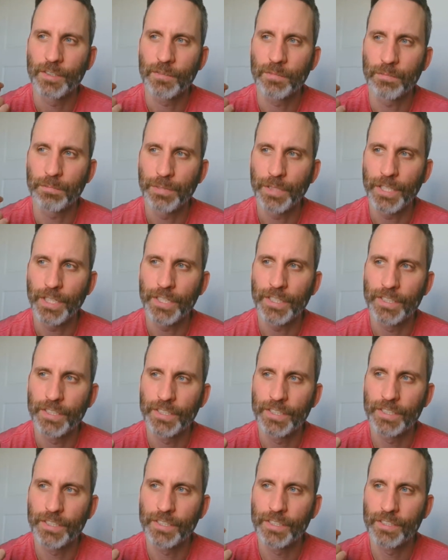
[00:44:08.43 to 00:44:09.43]
but
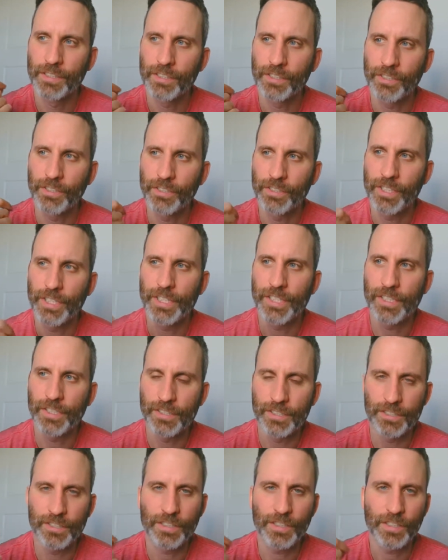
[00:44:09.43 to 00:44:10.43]
there
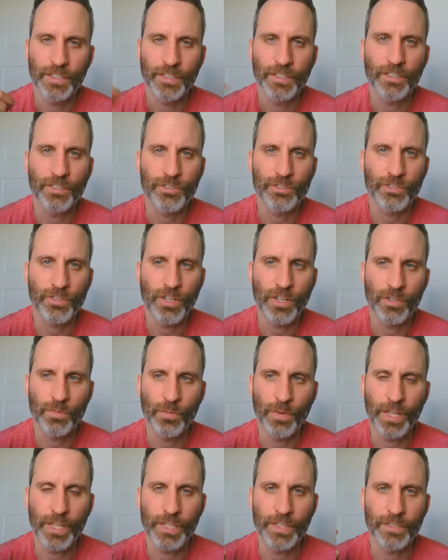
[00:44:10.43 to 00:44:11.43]
is a strong
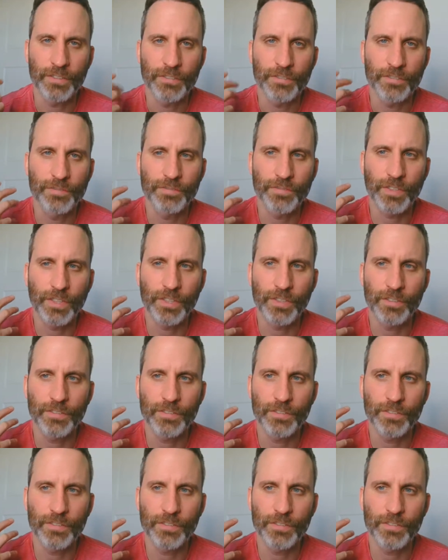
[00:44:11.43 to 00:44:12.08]
way of